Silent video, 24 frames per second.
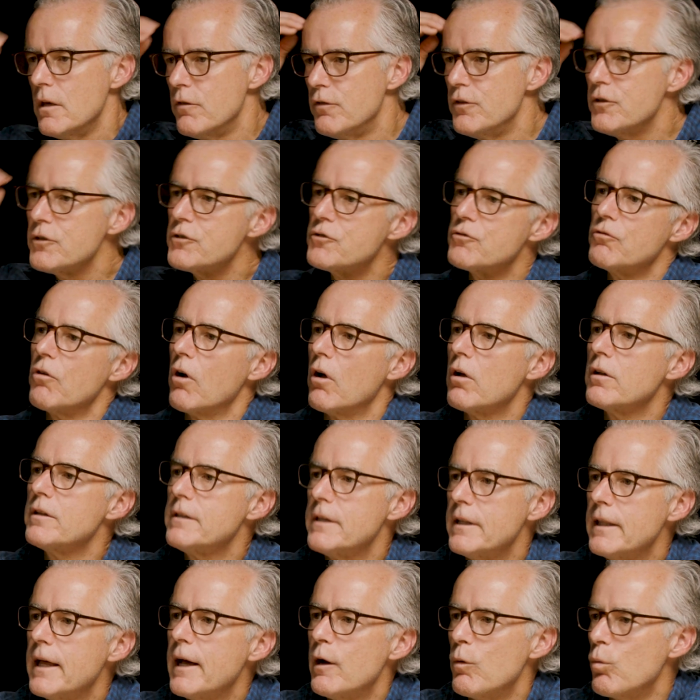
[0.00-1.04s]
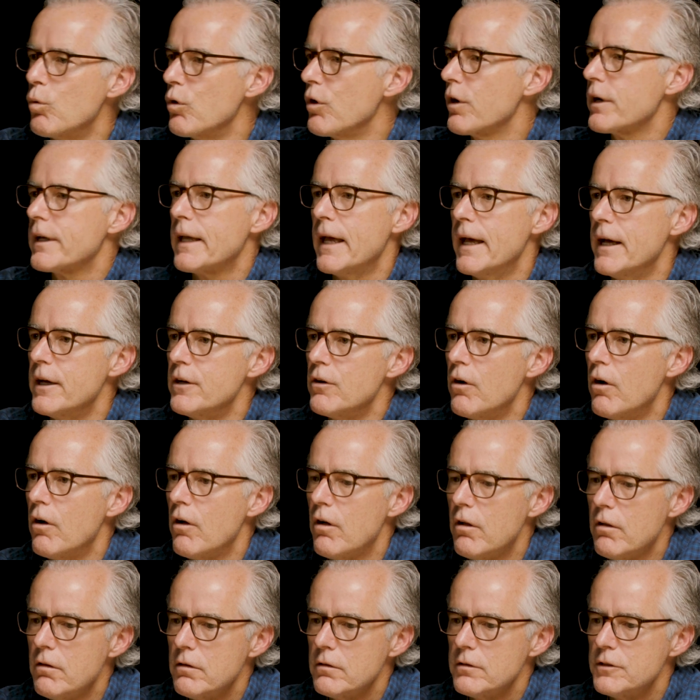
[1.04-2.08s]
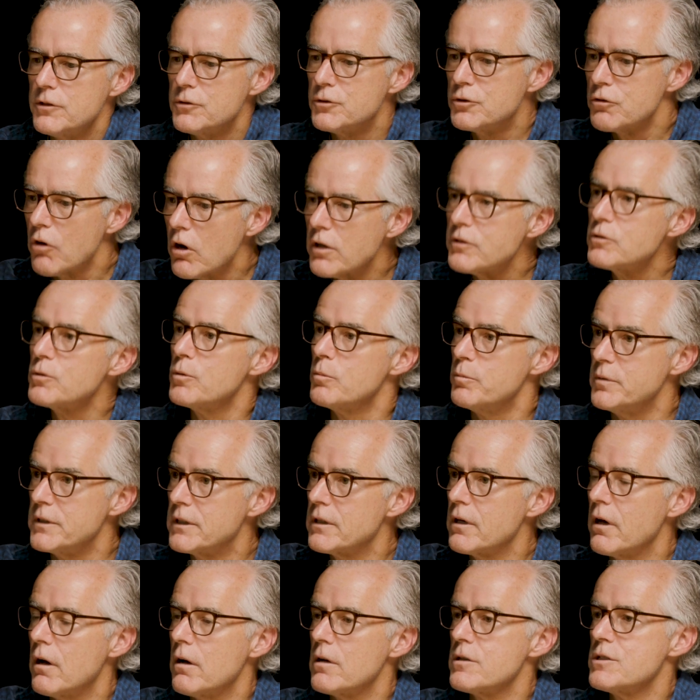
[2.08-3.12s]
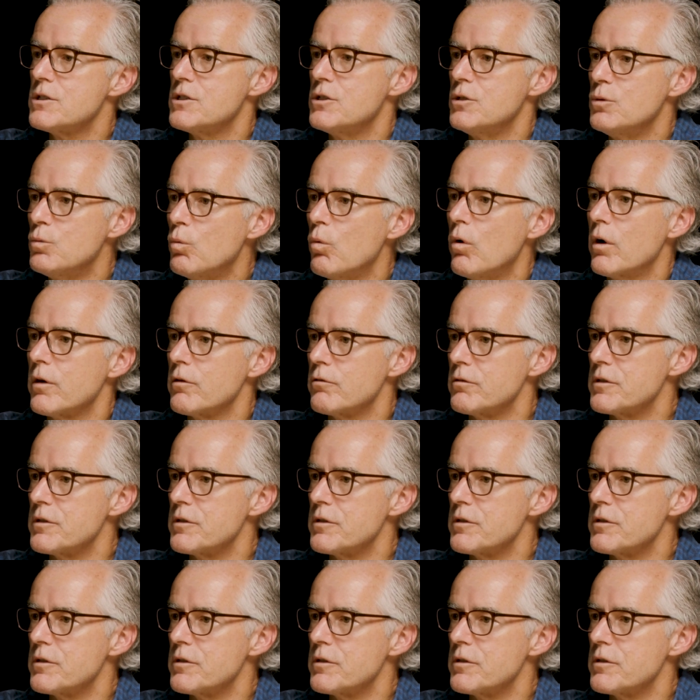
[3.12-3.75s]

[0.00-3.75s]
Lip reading: If you're drawn to that work at all, you're drawn to it because you want to